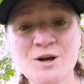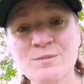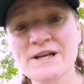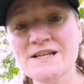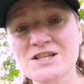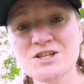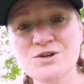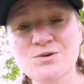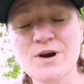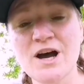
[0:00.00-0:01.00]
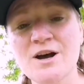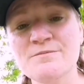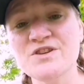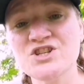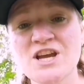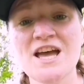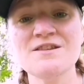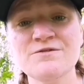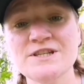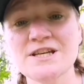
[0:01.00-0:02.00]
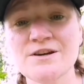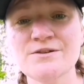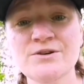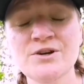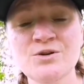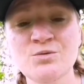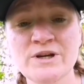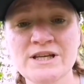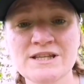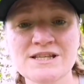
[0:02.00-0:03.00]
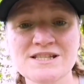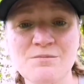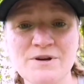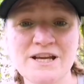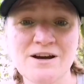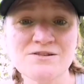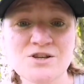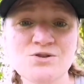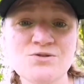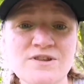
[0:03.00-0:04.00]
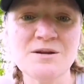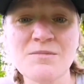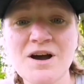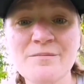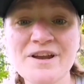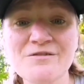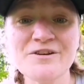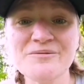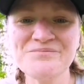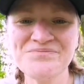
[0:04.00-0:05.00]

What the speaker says: please do share the video with somebody else who you think might benefit.